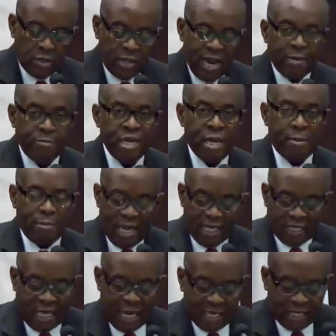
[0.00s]
not be amazed
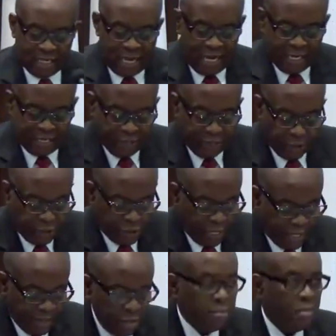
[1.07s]
that I say to you
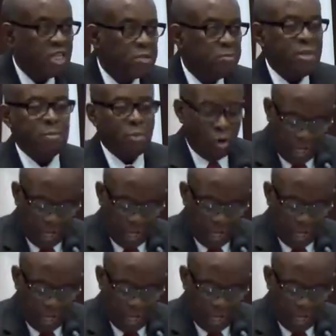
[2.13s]
that you must be born